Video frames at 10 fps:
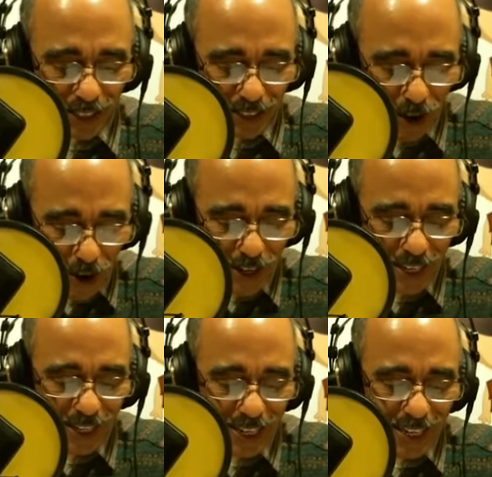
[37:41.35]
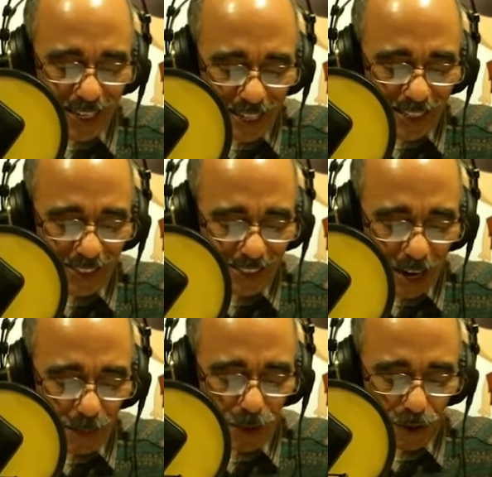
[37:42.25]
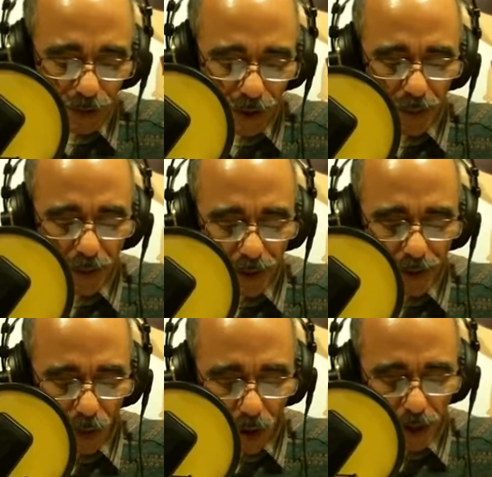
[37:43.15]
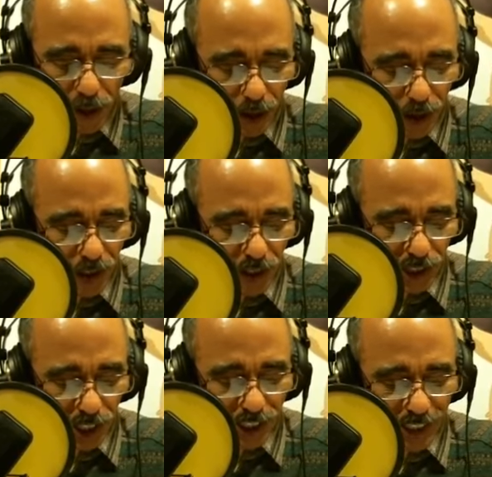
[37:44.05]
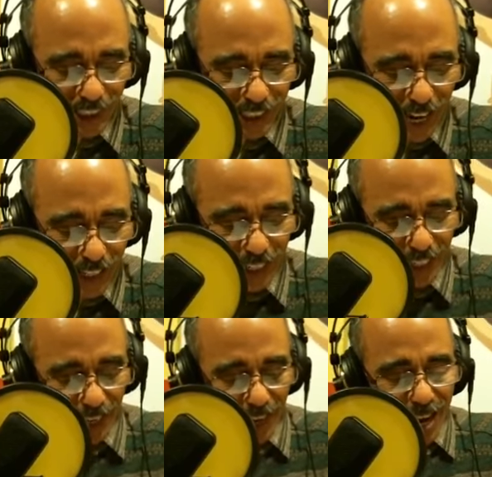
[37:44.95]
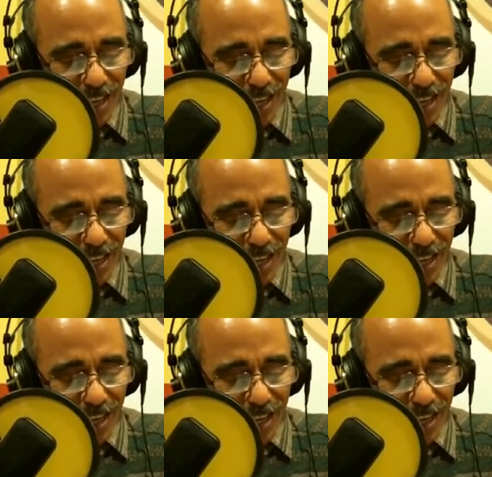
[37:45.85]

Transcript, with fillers: attorney Ian Samuel, a former, former clerk to Justice Scalia.